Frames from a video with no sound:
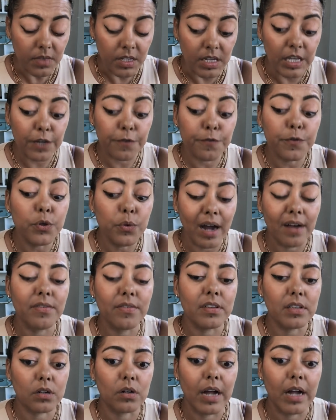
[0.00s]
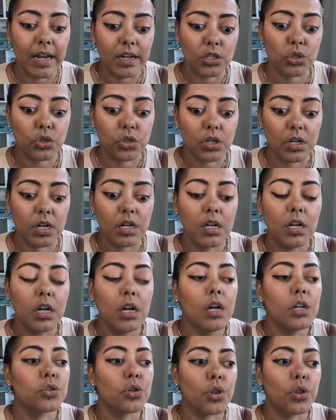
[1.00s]
if you have a little extra
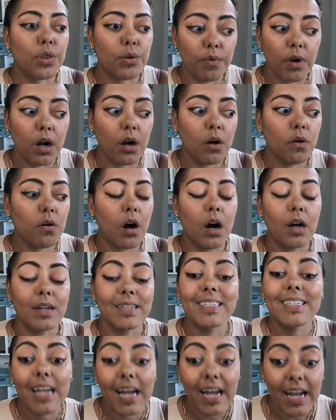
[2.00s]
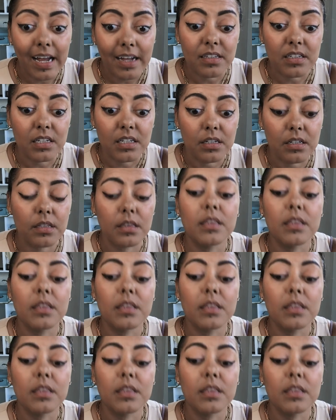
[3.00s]
to throw on debt,